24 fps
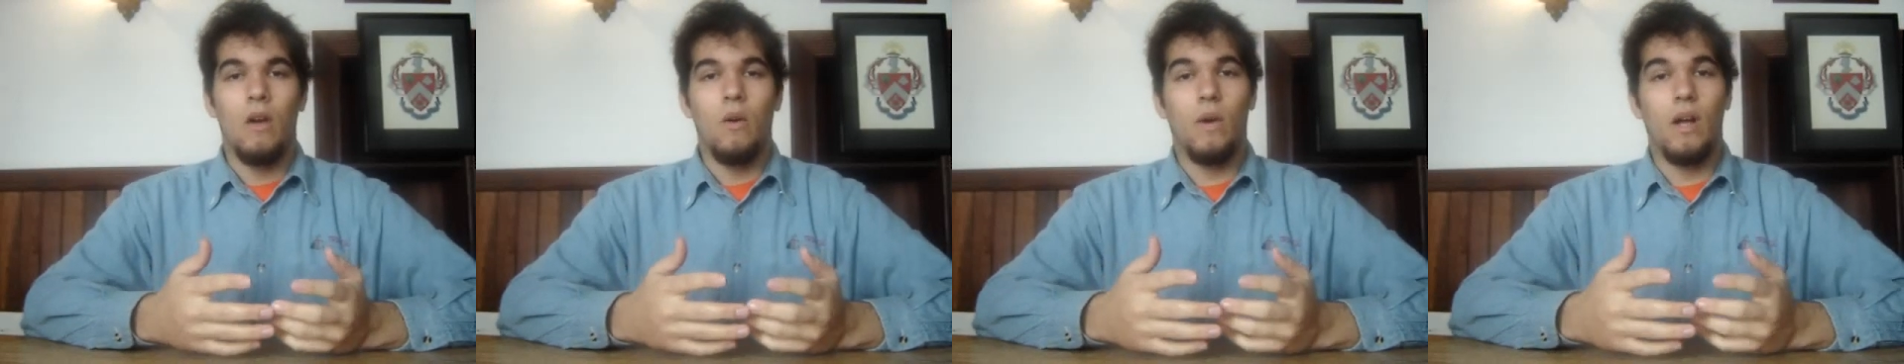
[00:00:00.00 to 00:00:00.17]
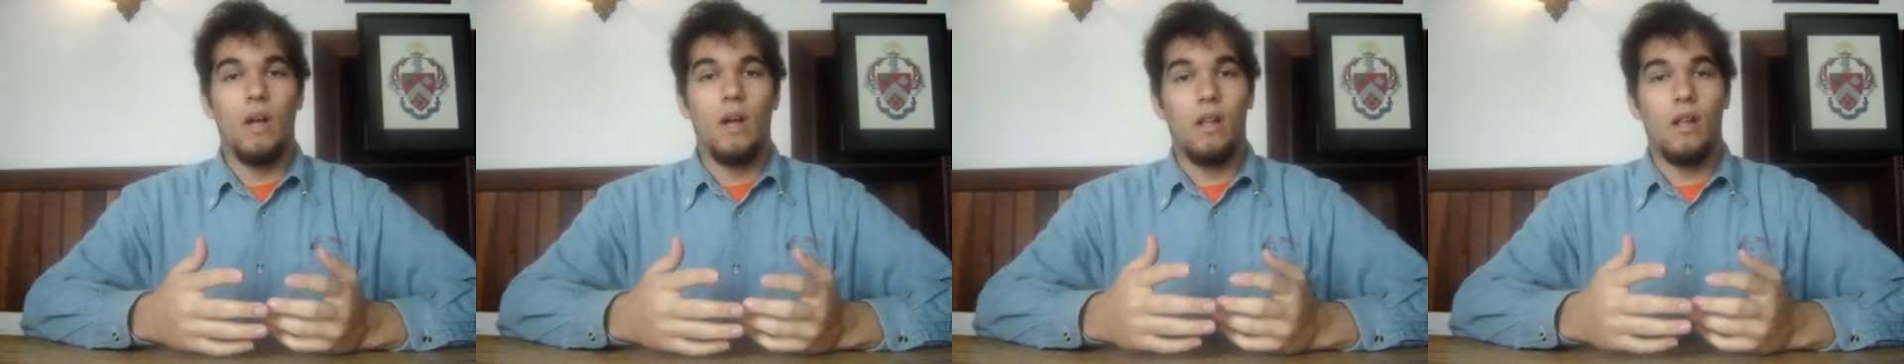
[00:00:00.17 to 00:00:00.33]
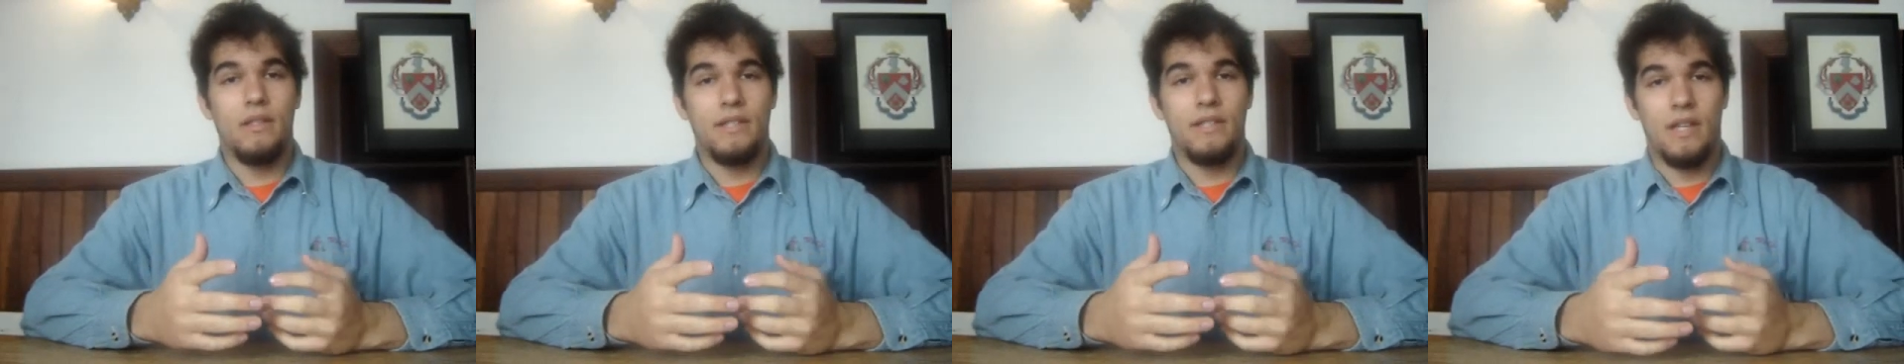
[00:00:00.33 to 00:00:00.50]

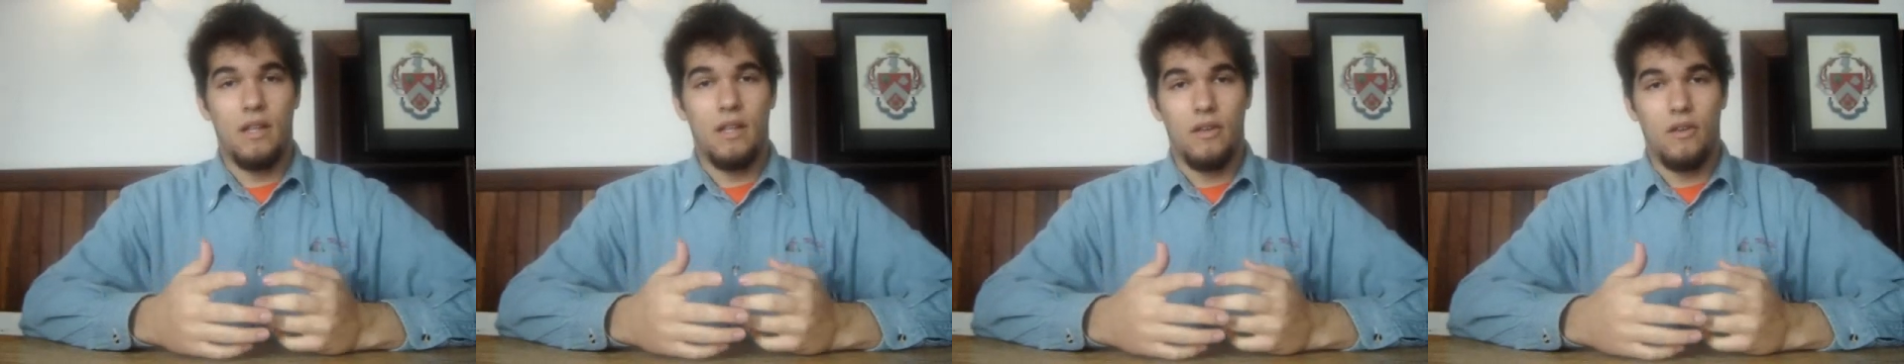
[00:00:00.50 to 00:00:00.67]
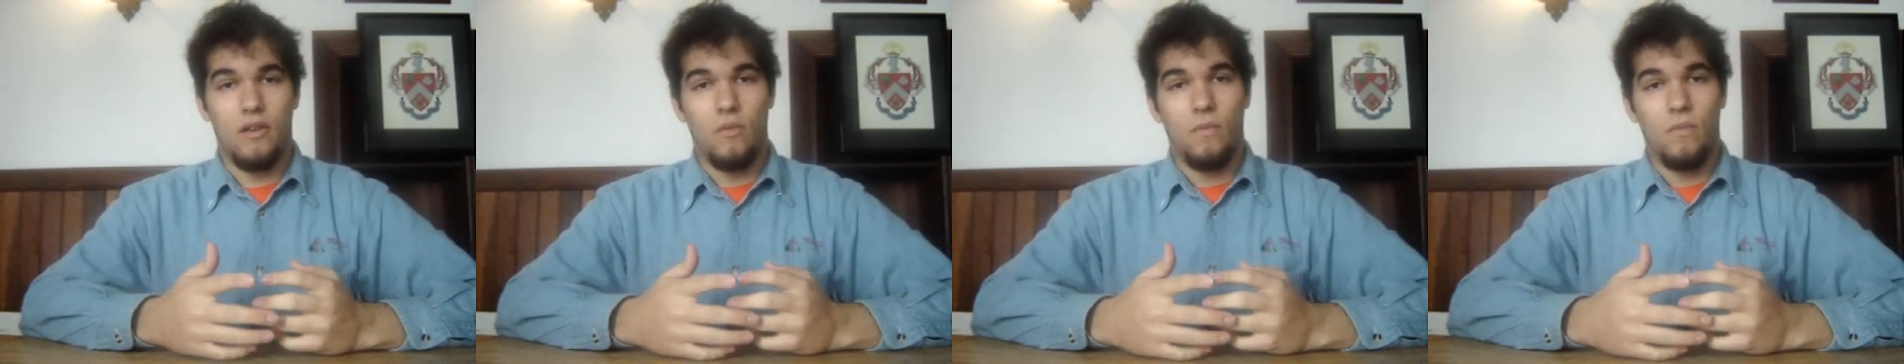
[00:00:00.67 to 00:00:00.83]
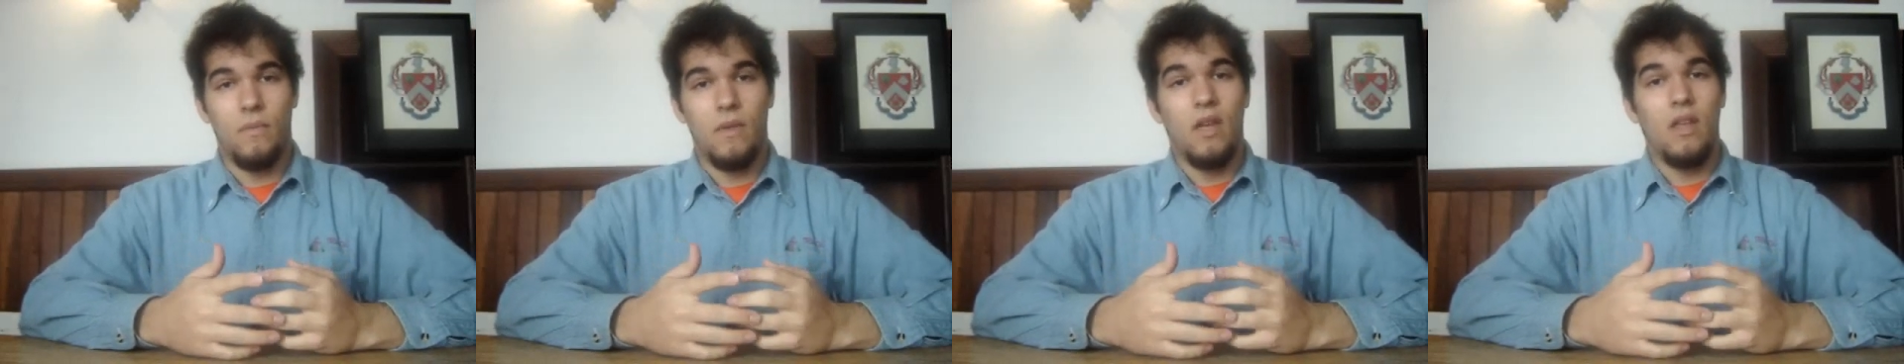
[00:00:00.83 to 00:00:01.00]
Well, I'll tell
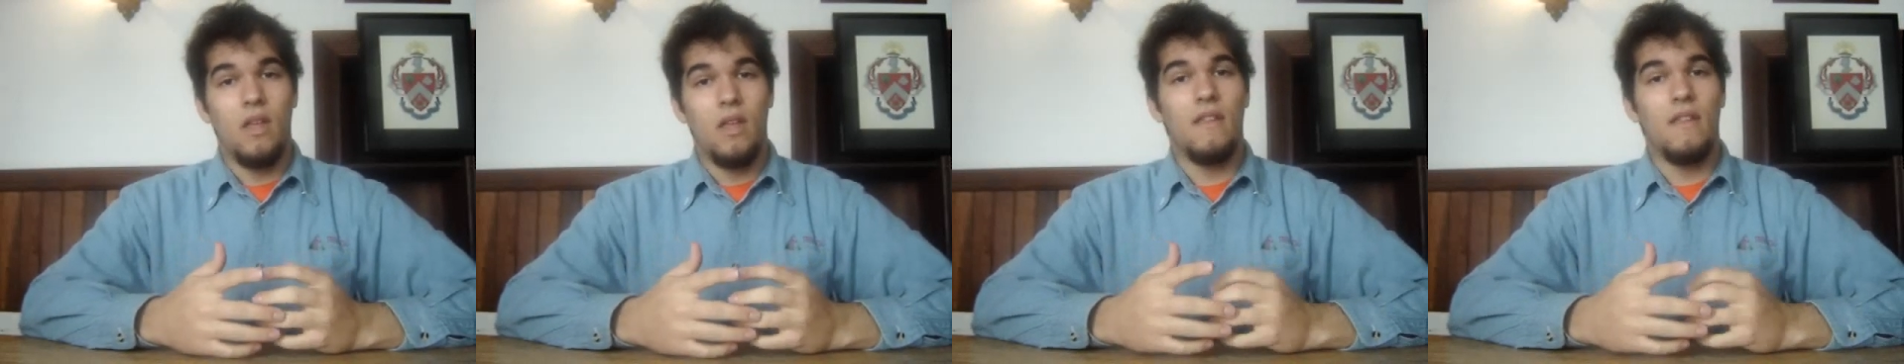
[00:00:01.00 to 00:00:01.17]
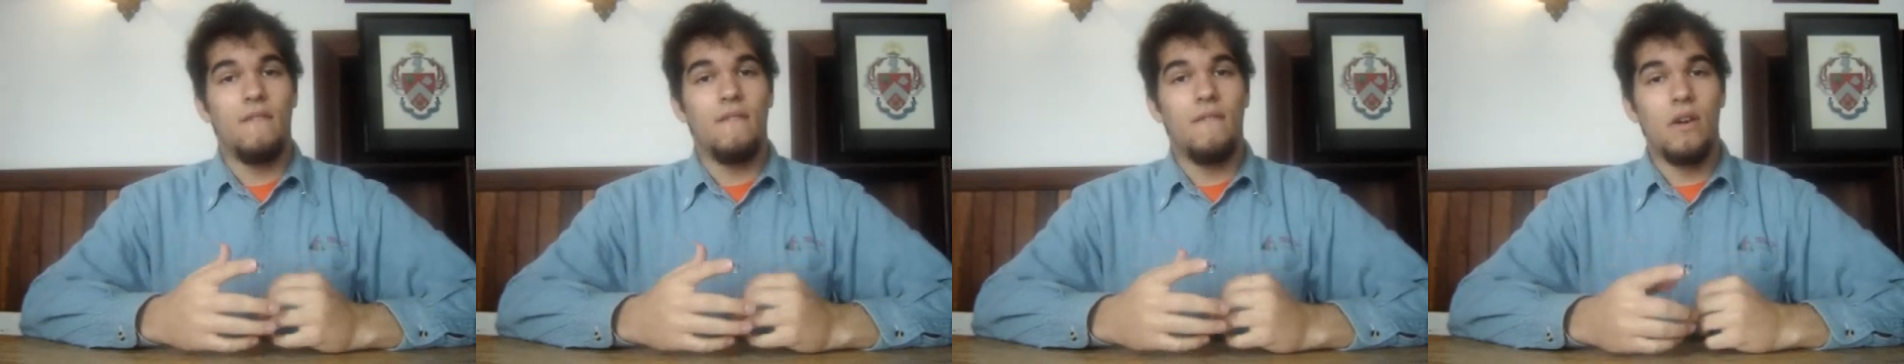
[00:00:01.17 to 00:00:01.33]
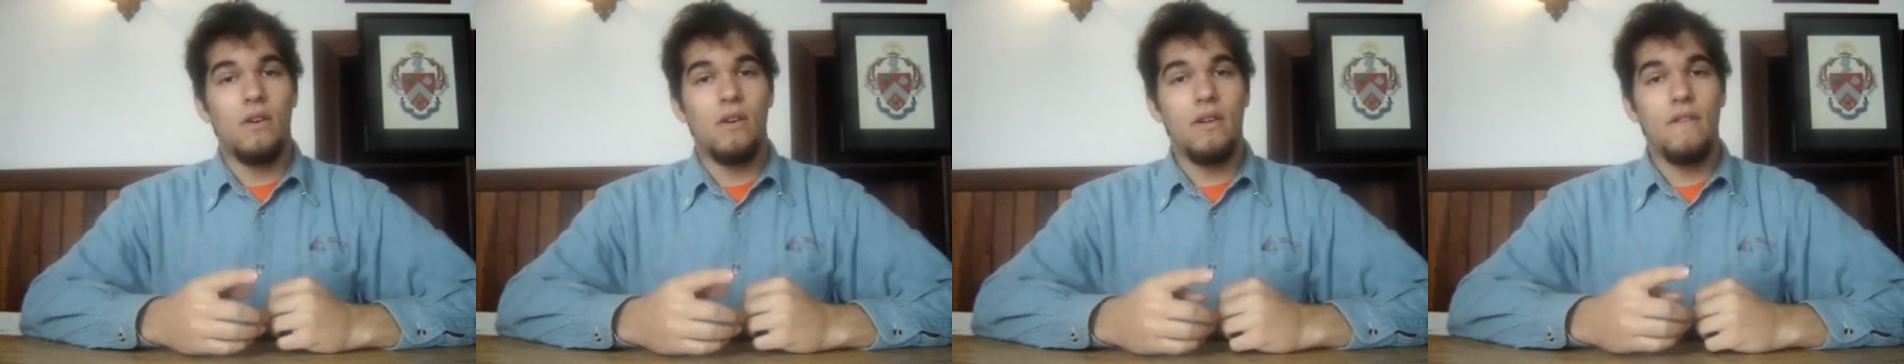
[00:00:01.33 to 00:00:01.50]
you.
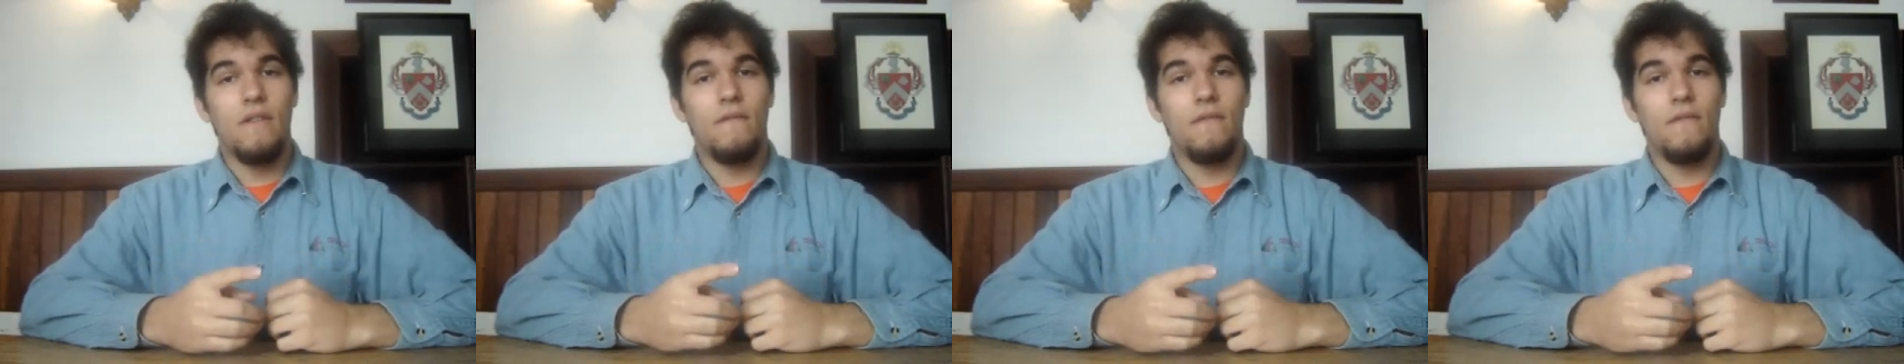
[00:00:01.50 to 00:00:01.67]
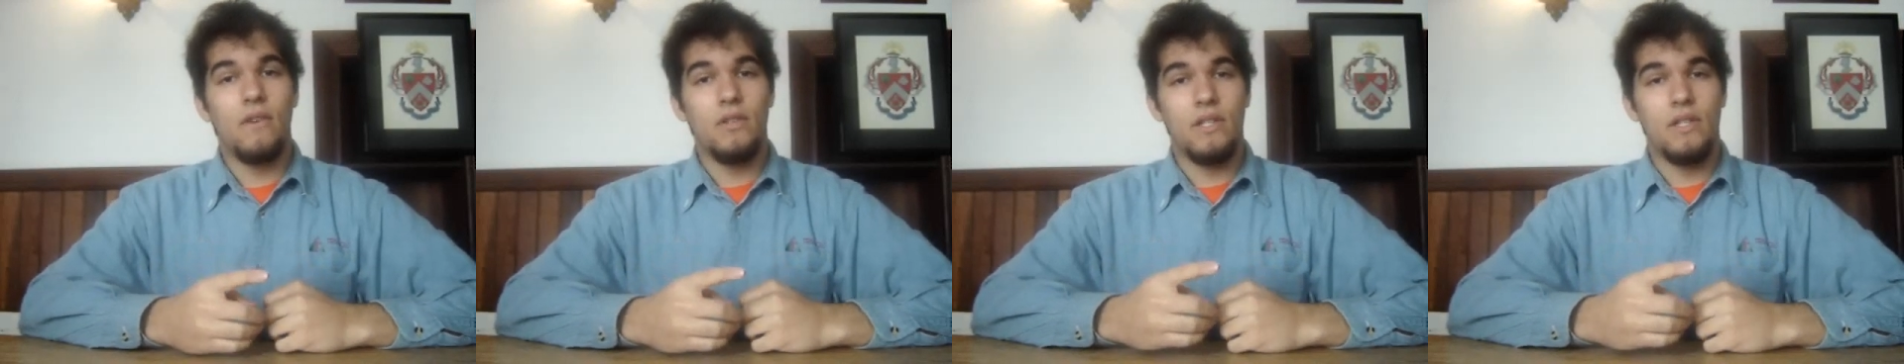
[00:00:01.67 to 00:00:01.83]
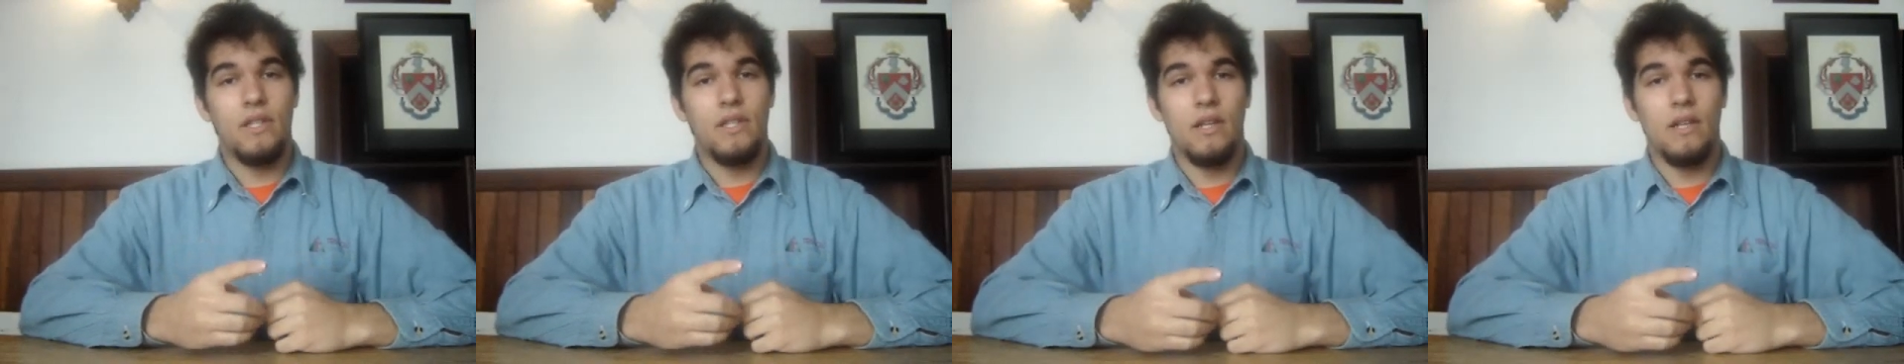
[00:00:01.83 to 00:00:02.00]
The very
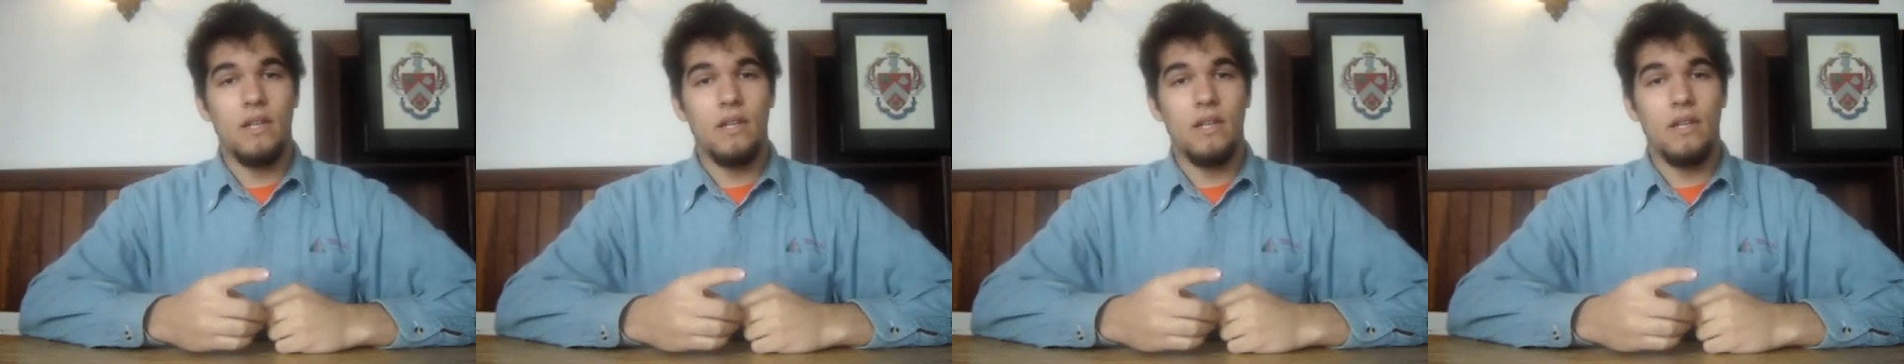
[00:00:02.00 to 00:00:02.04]
first